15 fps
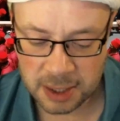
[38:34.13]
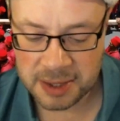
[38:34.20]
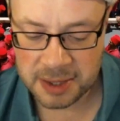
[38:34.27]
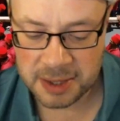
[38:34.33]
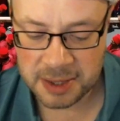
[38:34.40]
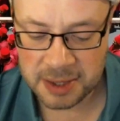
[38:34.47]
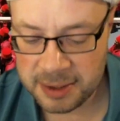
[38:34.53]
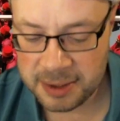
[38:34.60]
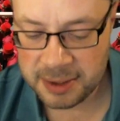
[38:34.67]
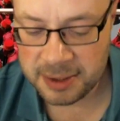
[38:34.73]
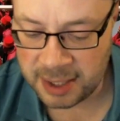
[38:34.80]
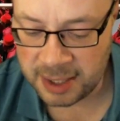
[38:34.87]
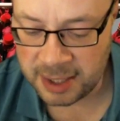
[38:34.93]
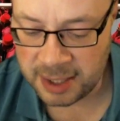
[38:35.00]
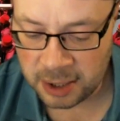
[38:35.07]
day
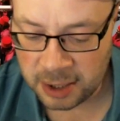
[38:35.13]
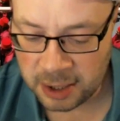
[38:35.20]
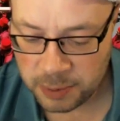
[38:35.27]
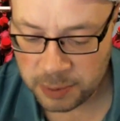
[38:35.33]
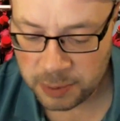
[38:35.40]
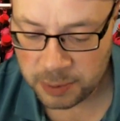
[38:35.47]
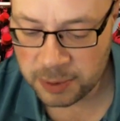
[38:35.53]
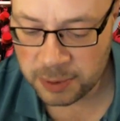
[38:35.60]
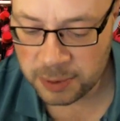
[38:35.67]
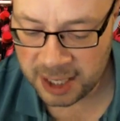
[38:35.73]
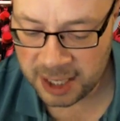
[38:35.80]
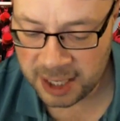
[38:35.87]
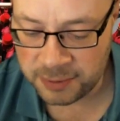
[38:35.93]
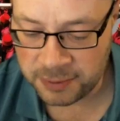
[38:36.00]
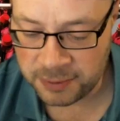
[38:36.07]
we will have no
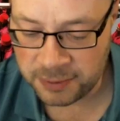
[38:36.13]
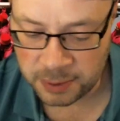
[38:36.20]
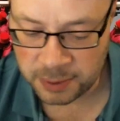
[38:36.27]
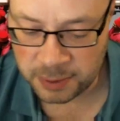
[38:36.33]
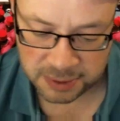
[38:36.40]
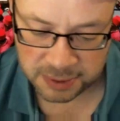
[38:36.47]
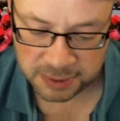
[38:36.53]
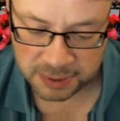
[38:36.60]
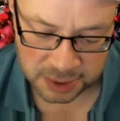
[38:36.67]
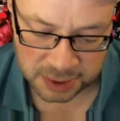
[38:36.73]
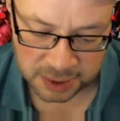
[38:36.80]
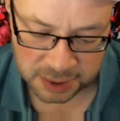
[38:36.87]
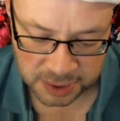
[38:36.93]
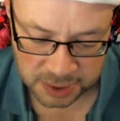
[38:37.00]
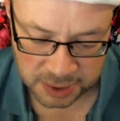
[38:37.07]
one to resort
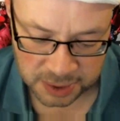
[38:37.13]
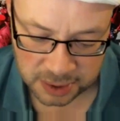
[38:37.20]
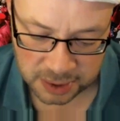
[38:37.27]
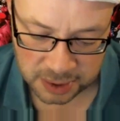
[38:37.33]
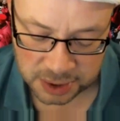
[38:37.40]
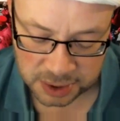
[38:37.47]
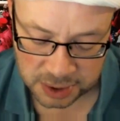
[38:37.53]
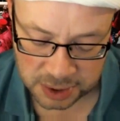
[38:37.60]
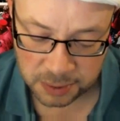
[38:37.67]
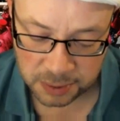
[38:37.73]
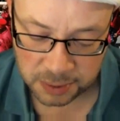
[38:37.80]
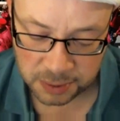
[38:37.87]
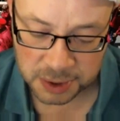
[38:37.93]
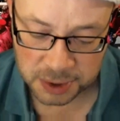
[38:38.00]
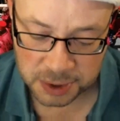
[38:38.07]
to or to
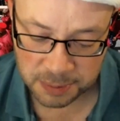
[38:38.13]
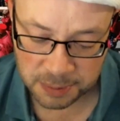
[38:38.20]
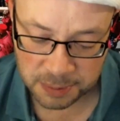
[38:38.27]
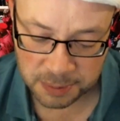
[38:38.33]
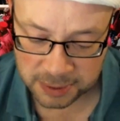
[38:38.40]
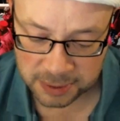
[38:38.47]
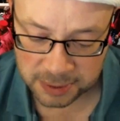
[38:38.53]
appeal to.